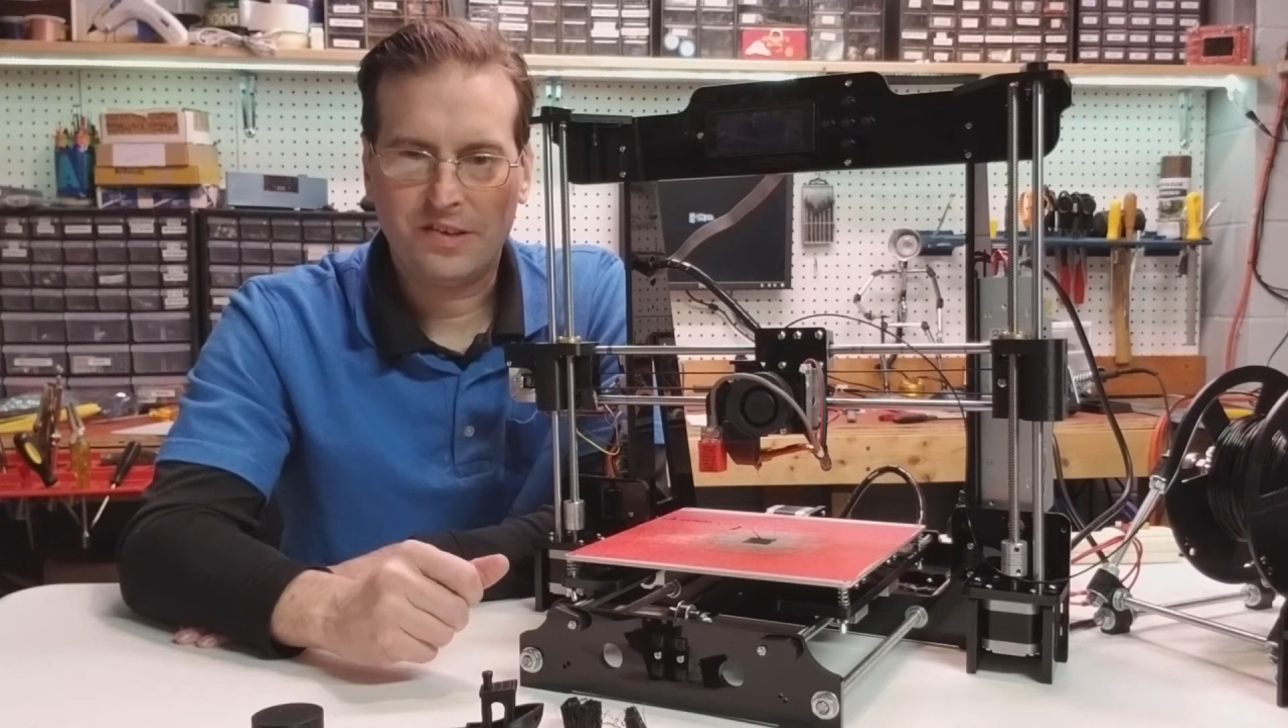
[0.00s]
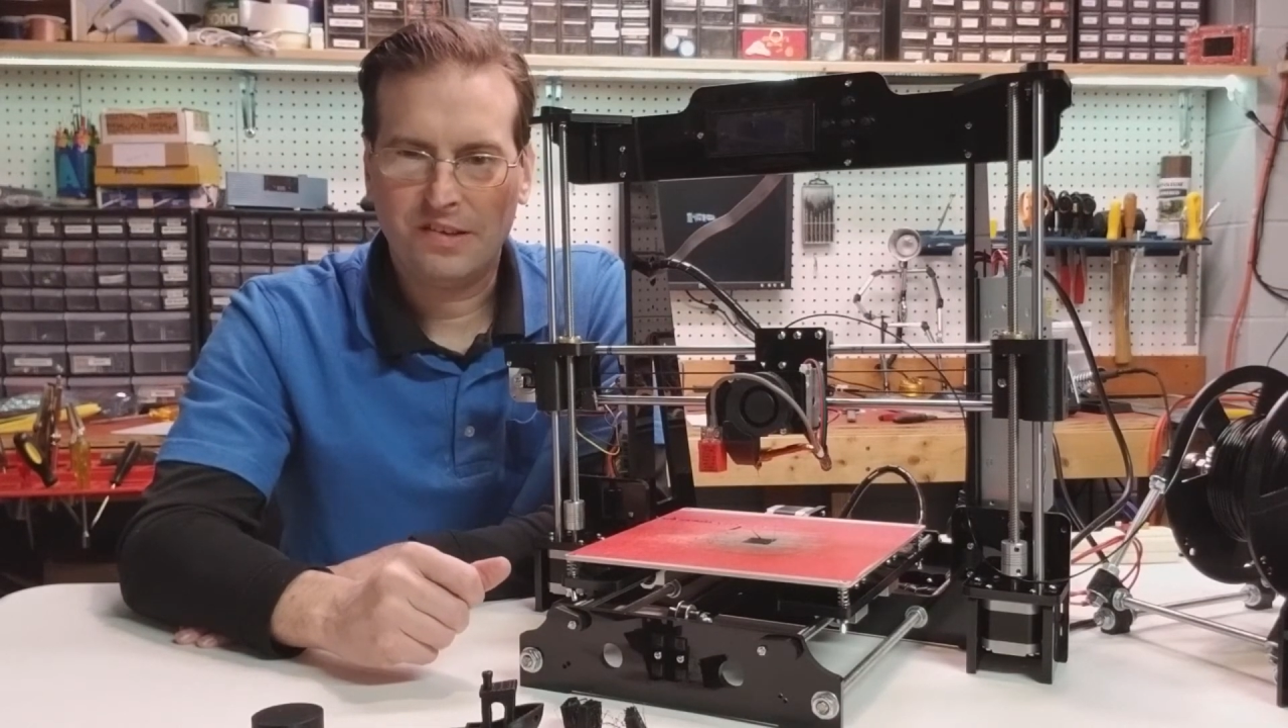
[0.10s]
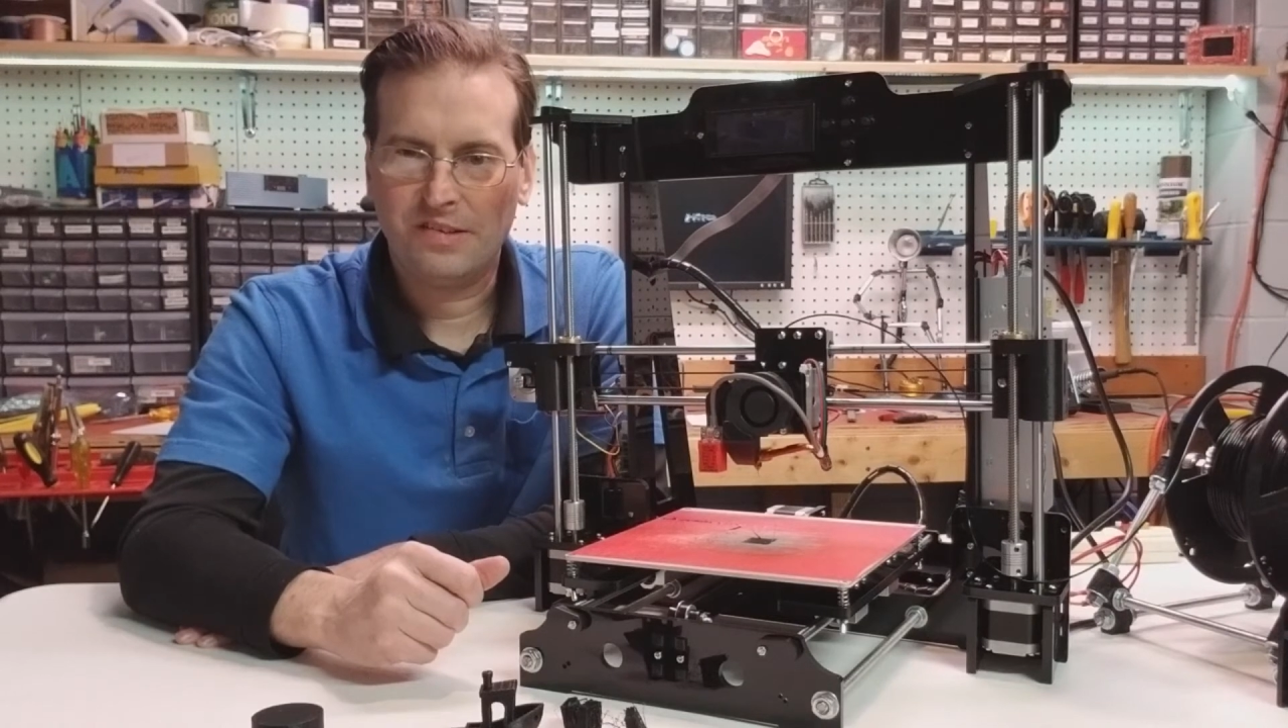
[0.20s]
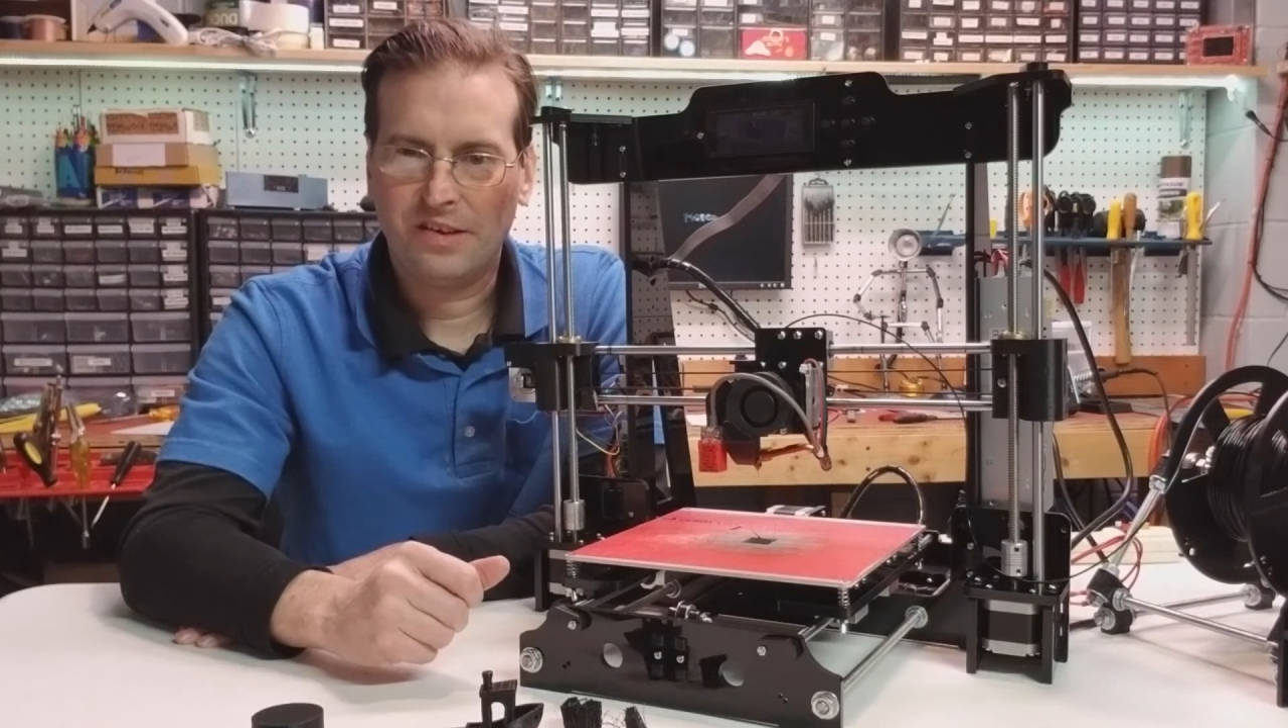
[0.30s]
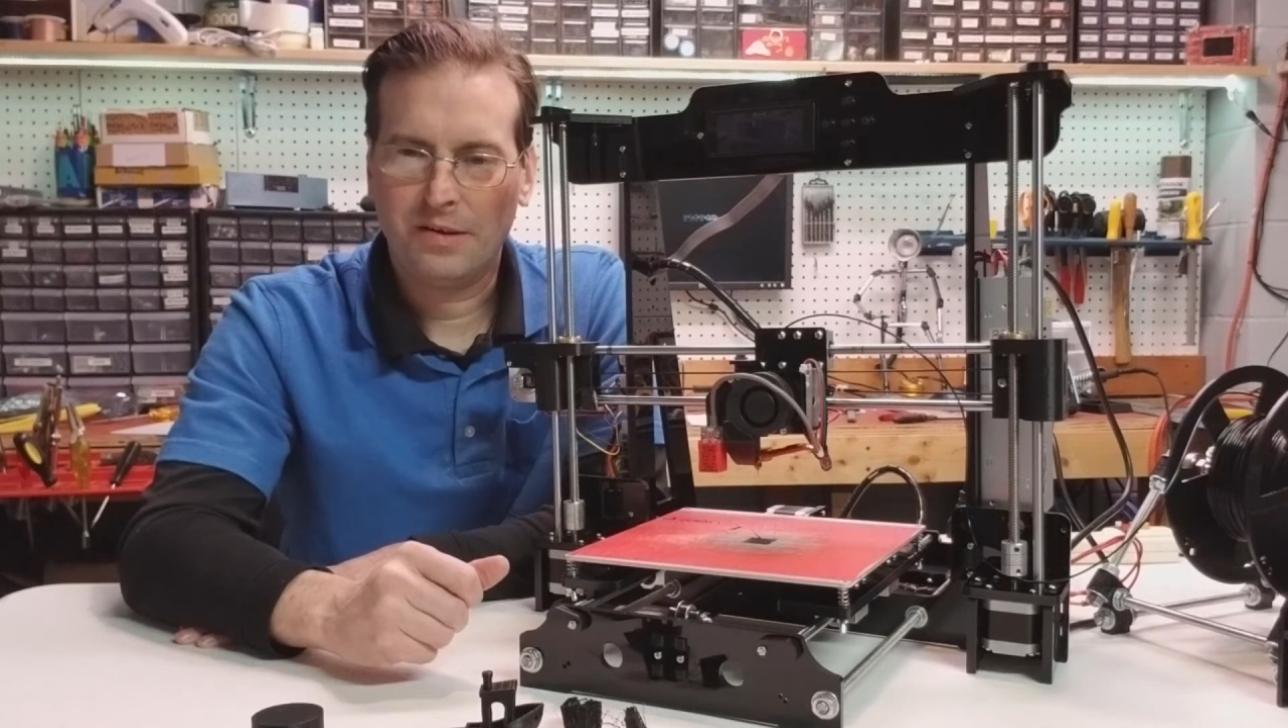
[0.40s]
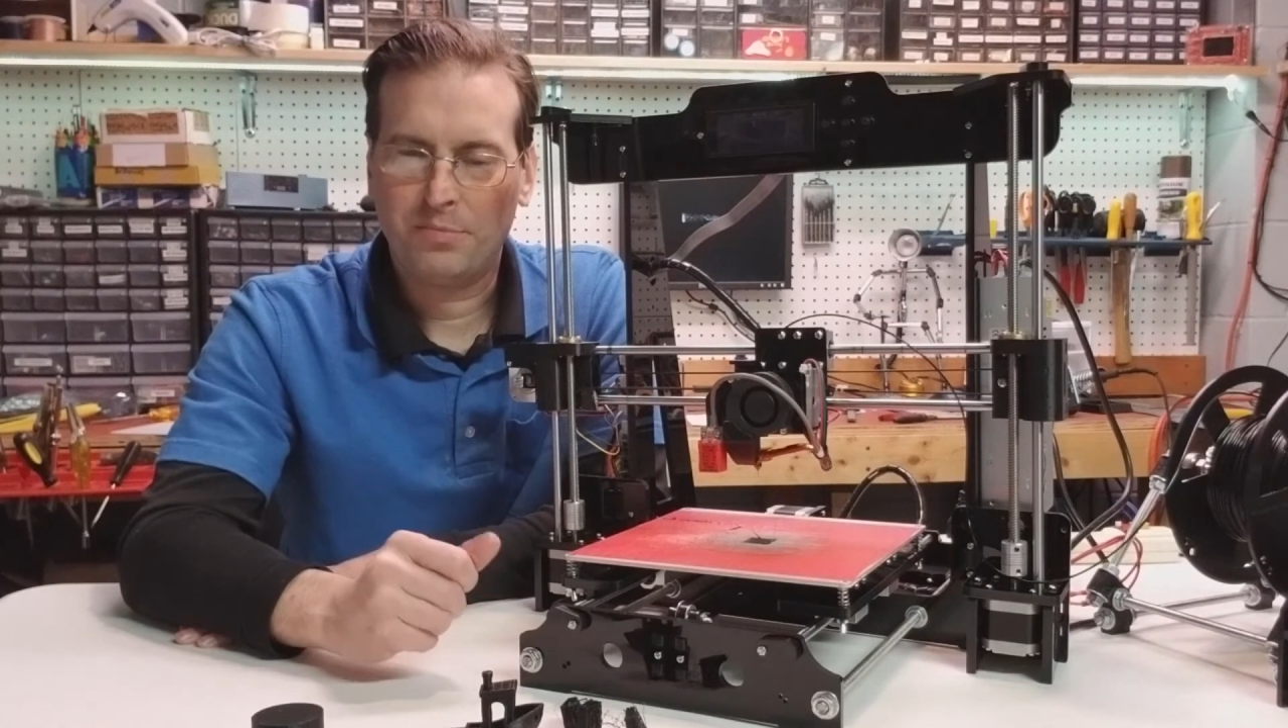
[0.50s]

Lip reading: is a